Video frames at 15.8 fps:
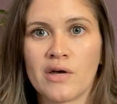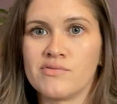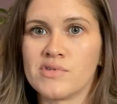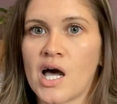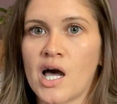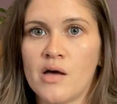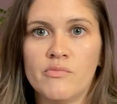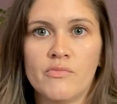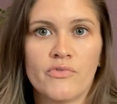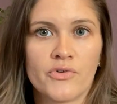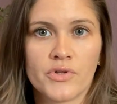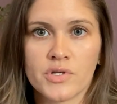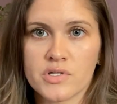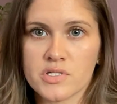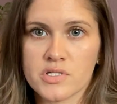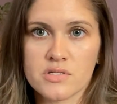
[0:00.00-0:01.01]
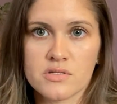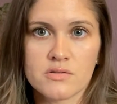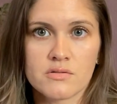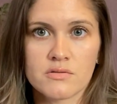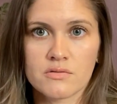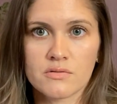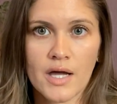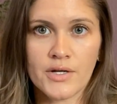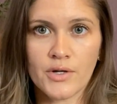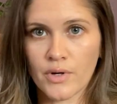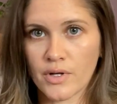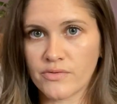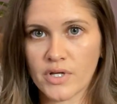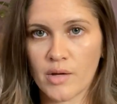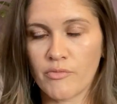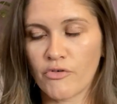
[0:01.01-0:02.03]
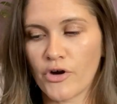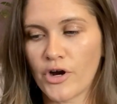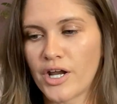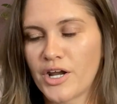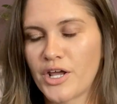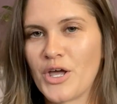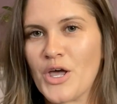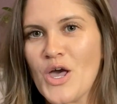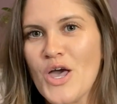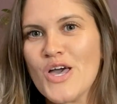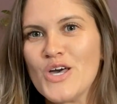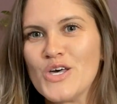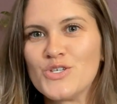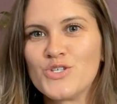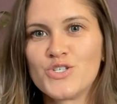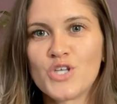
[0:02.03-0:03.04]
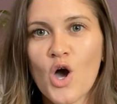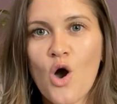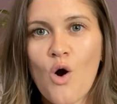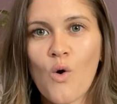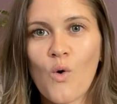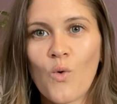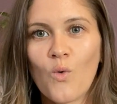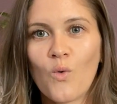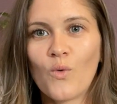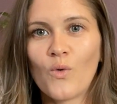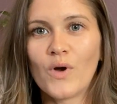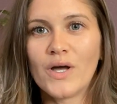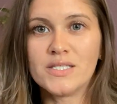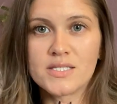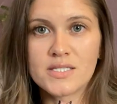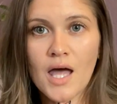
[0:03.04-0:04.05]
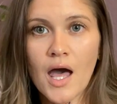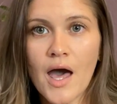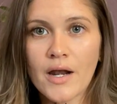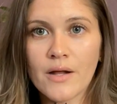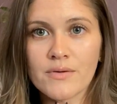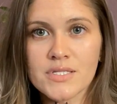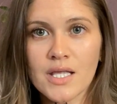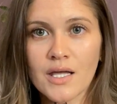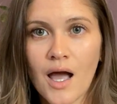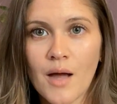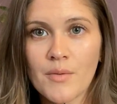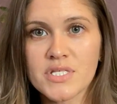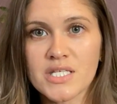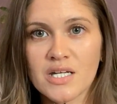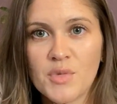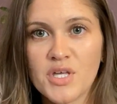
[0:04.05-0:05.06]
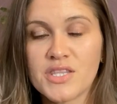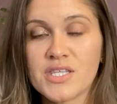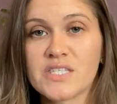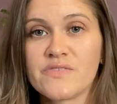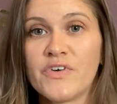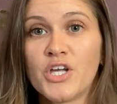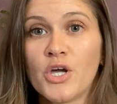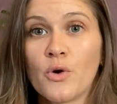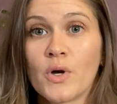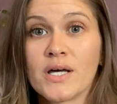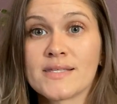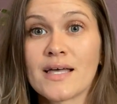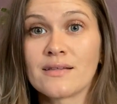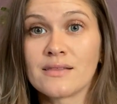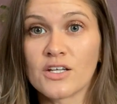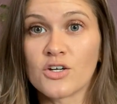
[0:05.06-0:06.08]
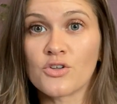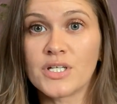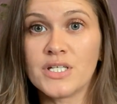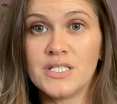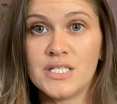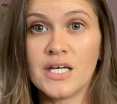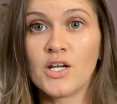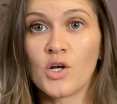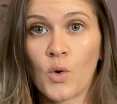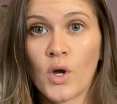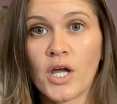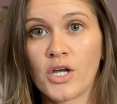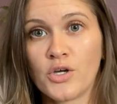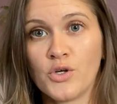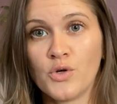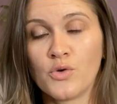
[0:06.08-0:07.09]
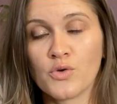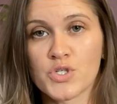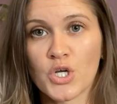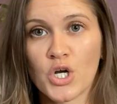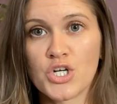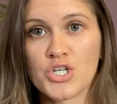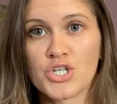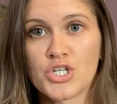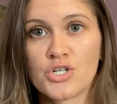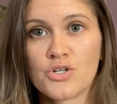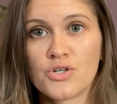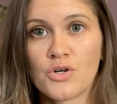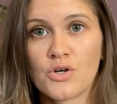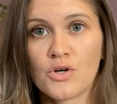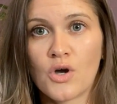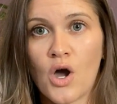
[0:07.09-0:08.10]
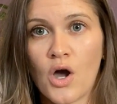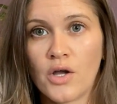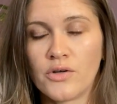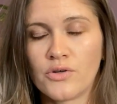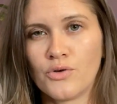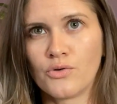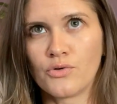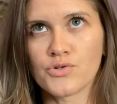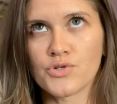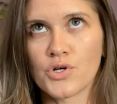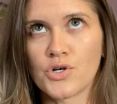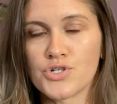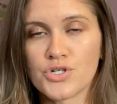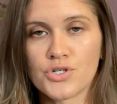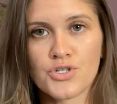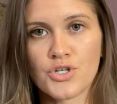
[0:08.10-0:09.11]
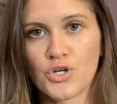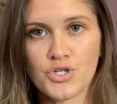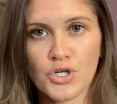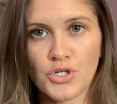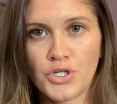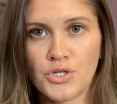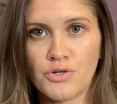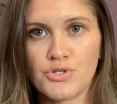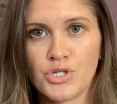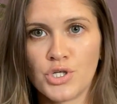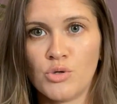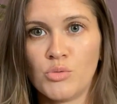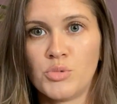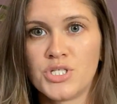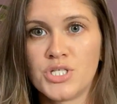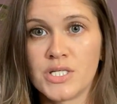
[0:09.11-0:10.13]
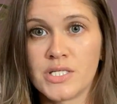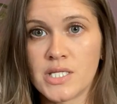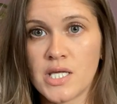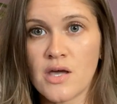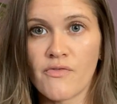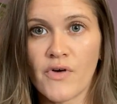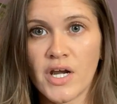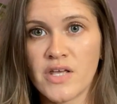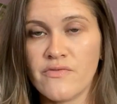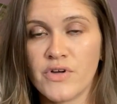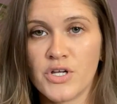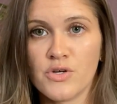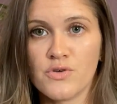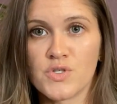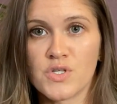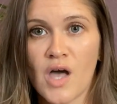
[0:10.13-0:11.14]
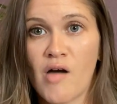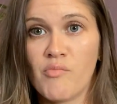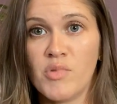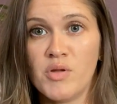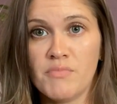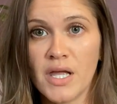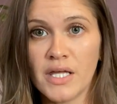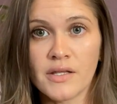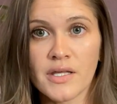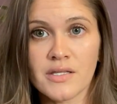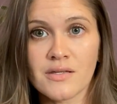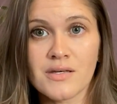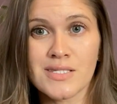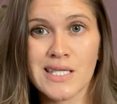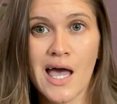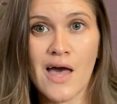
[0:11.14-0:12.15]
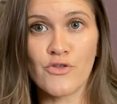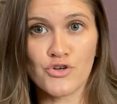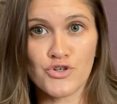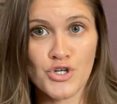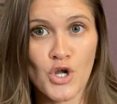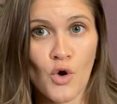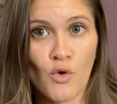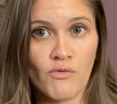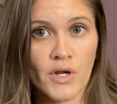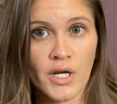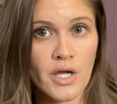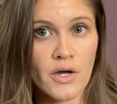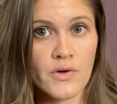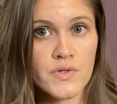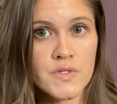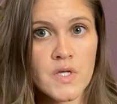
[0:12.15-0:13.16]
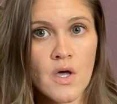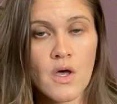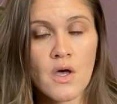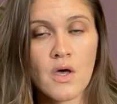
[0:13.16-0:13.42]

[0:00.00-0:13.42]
have time for this. I don't have time for it. So instead, I was like, I'm just going to make this video because I literally did a quick search on YouTube to see if any videos have been made like this. And there's no videos,